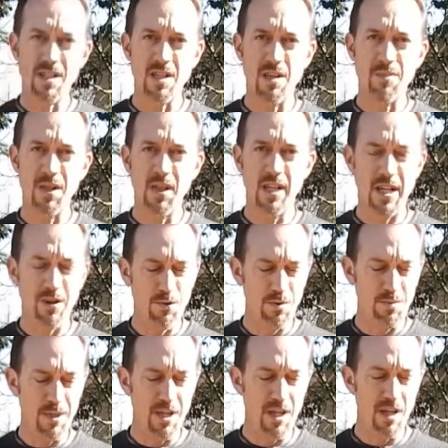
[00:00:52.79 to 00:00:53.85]
something that
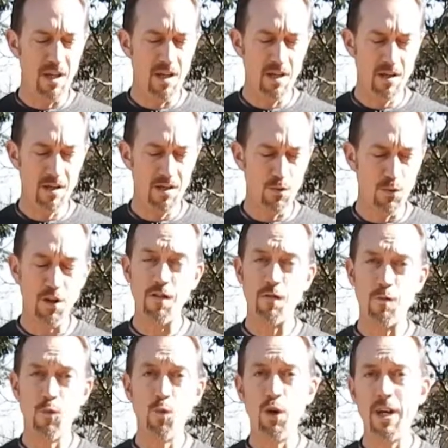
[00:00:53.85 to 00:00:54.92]

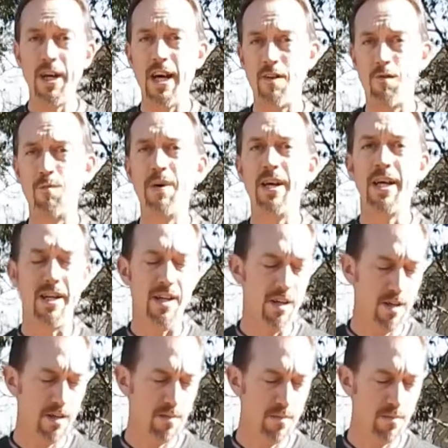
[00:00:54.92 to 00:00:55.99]
would have
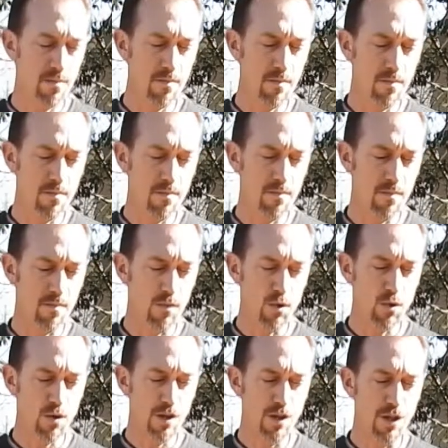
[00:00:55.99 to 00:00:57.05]
been
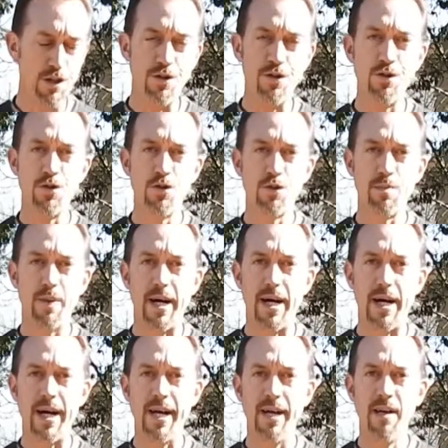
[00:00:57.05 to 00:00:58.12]
more used
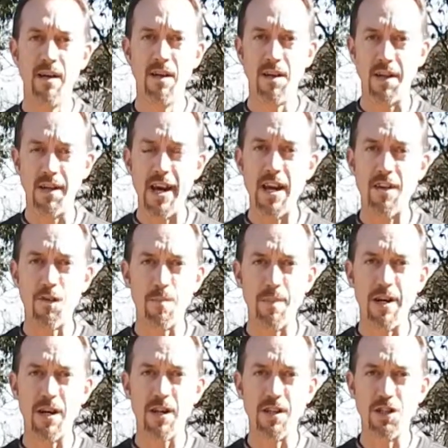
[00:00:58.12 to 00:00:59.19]
by the Native
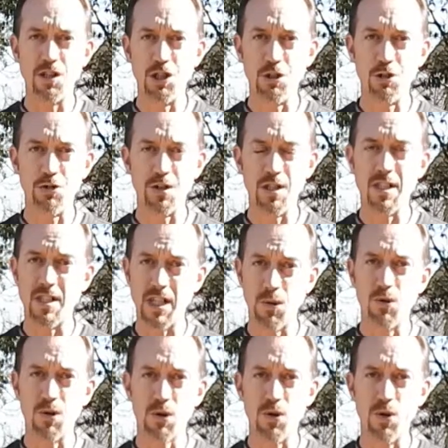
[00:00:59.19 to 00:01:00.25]
American children as they
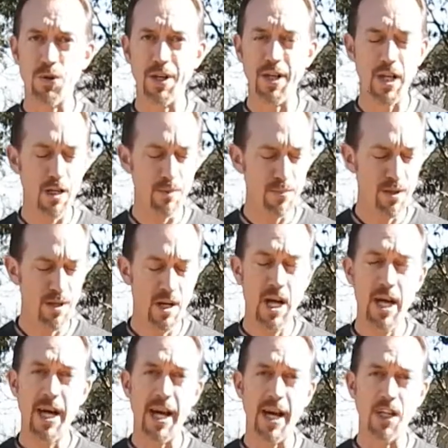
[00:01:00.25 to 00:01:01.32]
were growing up,
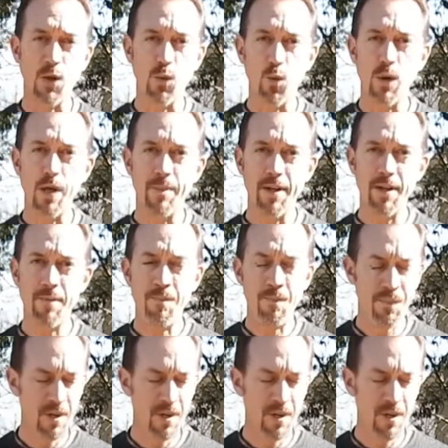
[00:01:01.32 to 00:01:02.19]
and the women.